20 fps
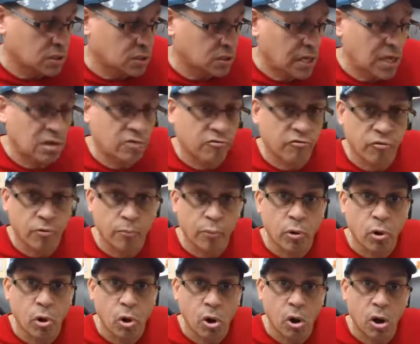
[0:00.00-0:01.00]
take from
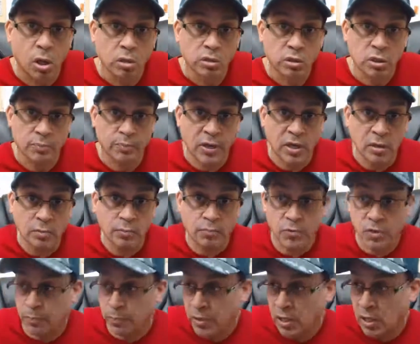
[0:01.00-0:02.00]
Paul to
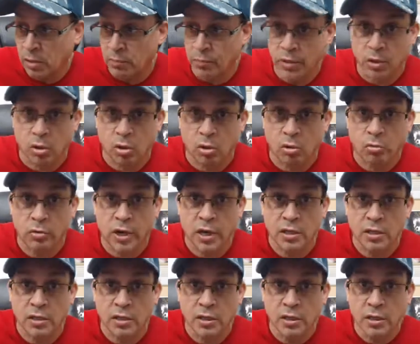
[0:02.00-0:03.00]
pay Bill,
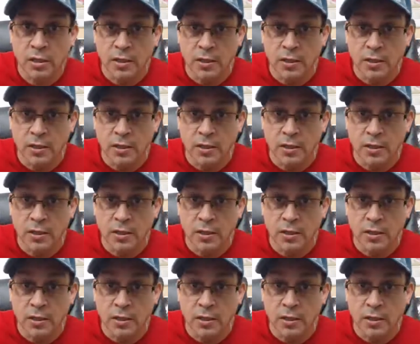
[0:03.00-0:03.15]
right?